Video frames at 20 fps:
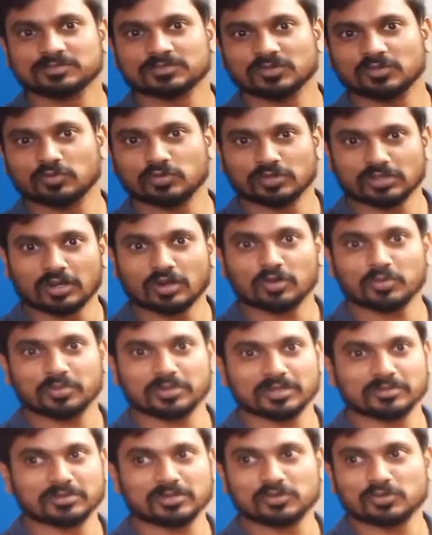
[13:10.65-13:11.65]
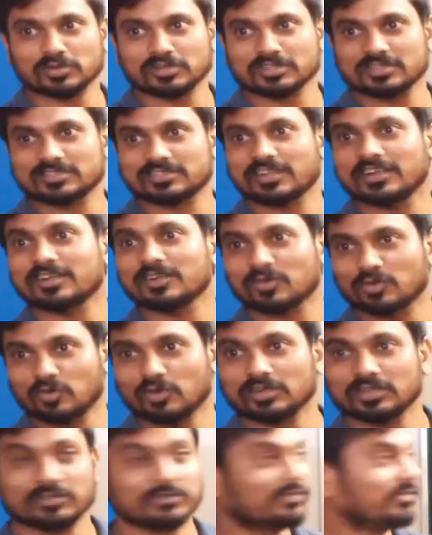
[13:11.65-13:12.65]
You would not be able to understand
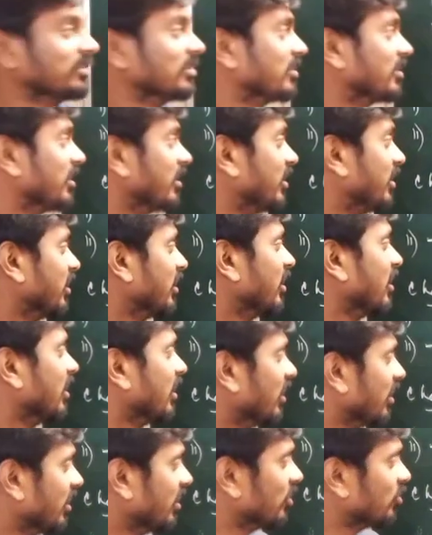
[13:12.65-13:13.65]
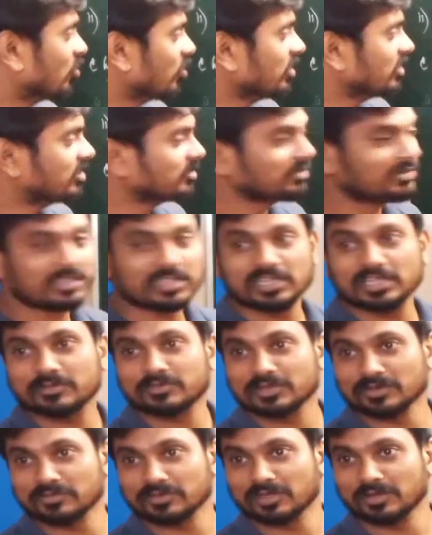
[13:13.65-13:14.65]
quantum field theory and quantum theory of
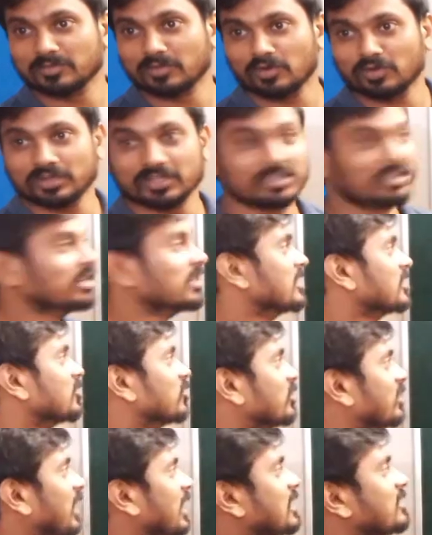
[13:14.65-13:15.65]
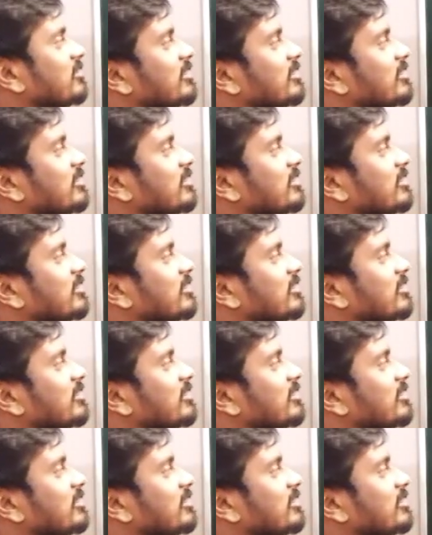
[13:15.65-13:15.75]
chemical bonding. So that's